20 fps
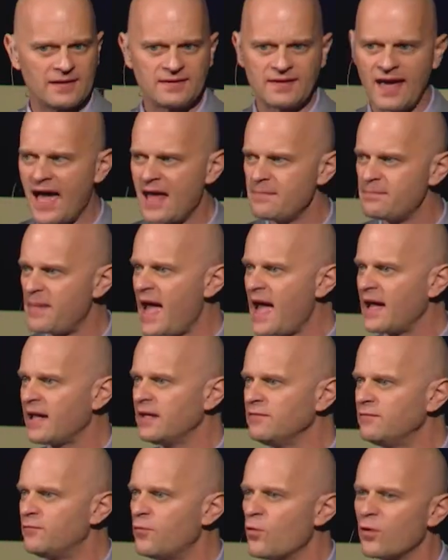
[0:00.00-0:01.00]
that, back and
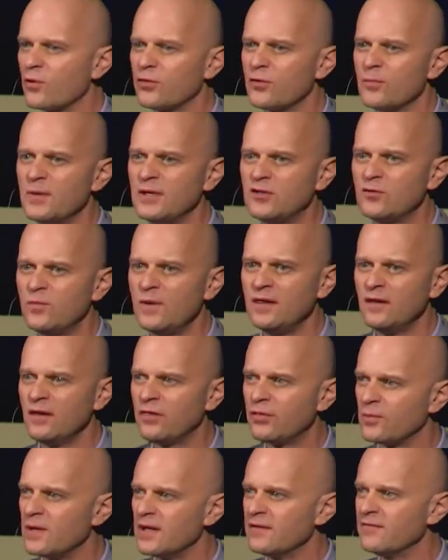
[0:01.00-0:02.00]
forth or between the
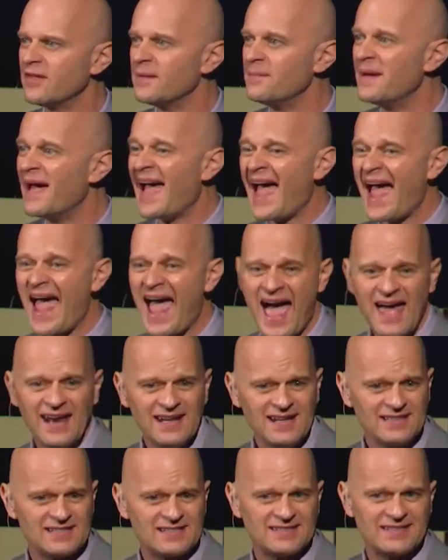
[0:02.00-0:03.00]
three of them, adding
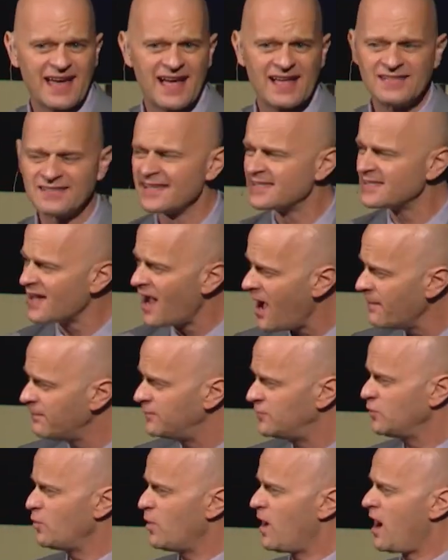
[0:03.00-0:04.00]
stanzas up
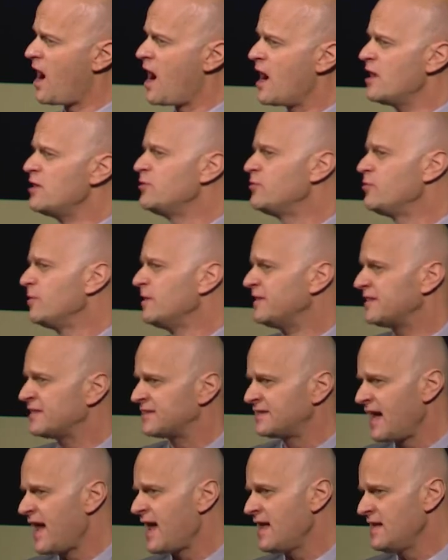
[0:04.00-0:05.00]
to 100
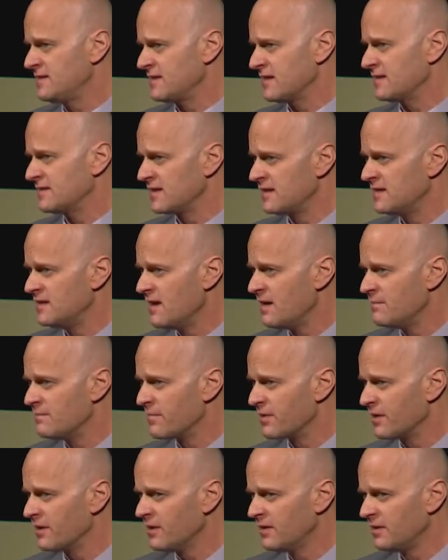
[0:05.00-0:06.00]
stanzas in
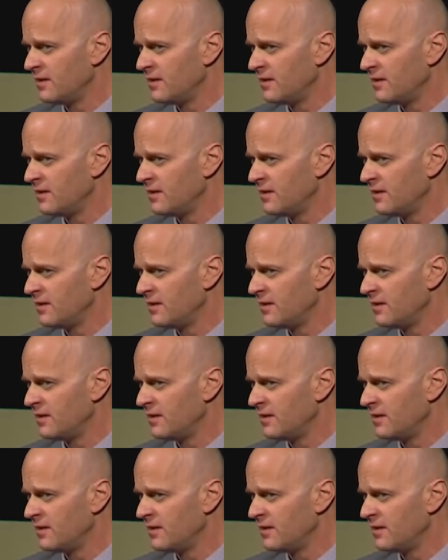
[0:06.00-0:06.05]
number,